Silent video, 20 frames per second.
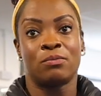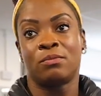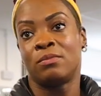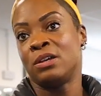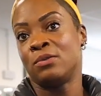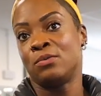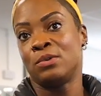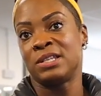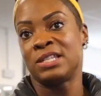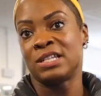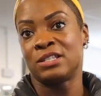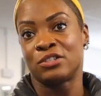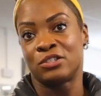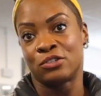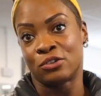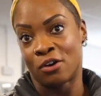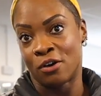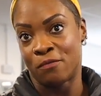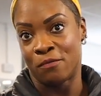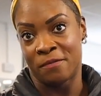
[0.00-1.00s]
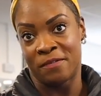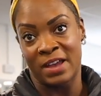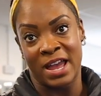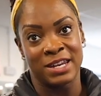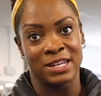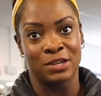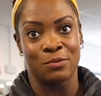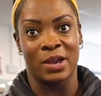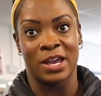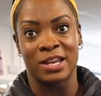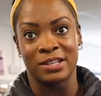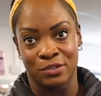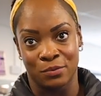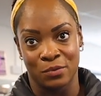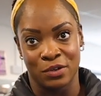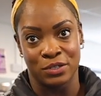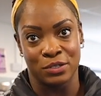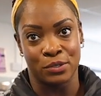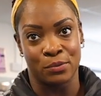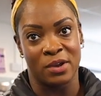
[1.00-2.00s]
We didn't start off with any weight
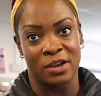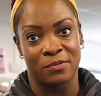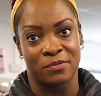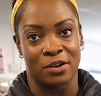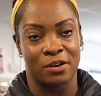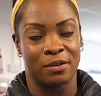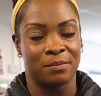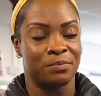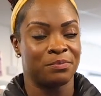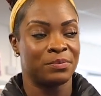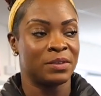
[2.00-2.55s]
whatsoever.